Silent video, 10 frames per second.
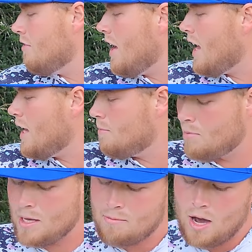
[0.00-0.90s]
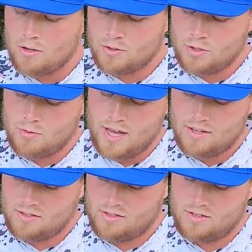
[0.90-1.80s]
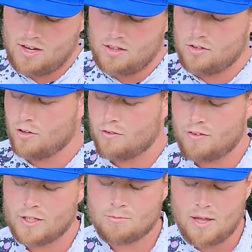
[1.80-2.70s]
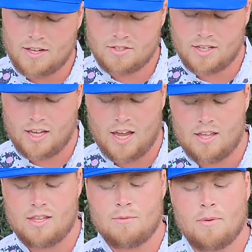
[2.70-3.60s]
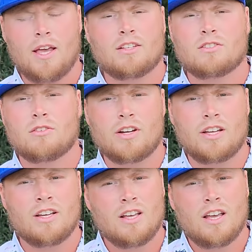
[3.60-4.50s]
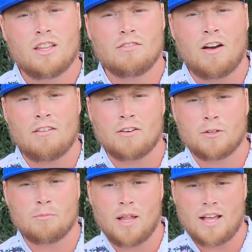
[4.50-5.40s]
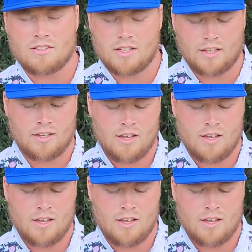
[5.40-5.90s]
a P Model US in the Duraflex plastic and the PX3 in the 500 plastic.